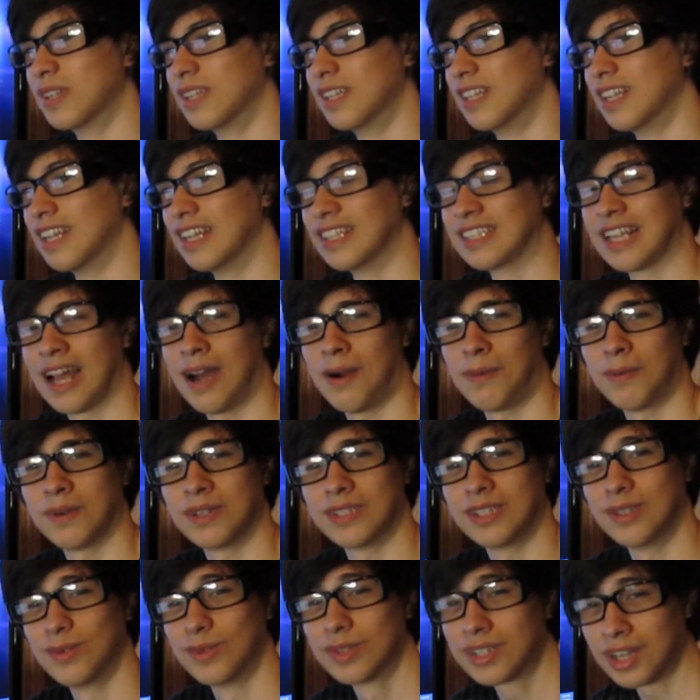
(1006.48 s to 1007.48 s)
Is that what
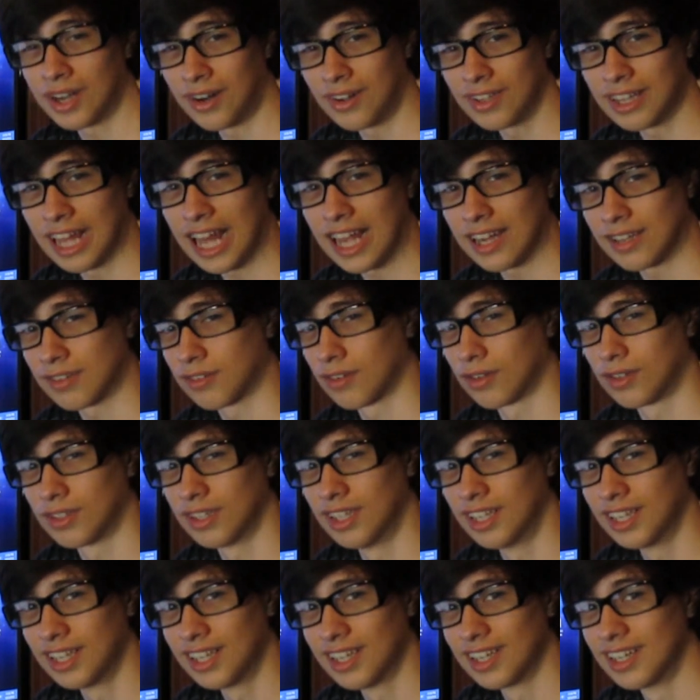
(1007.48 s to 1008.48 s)
you would call that?
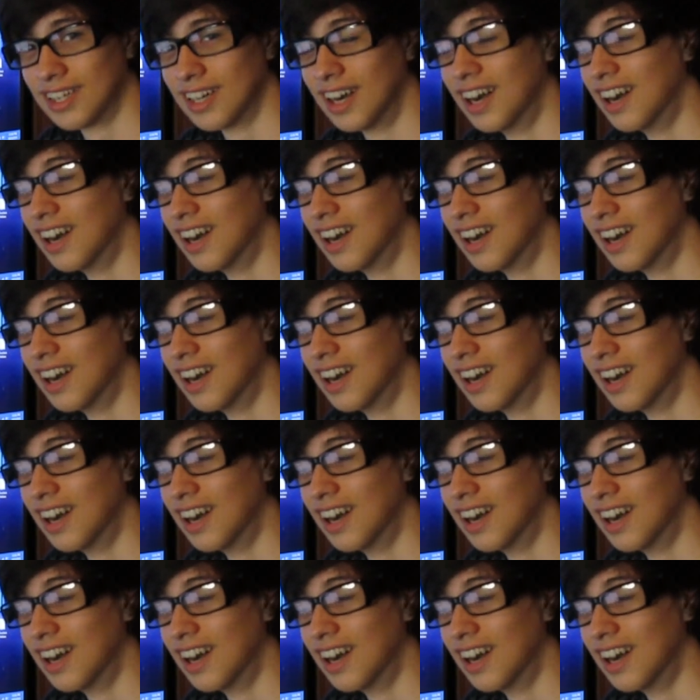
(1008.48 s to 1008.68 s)
Trolling?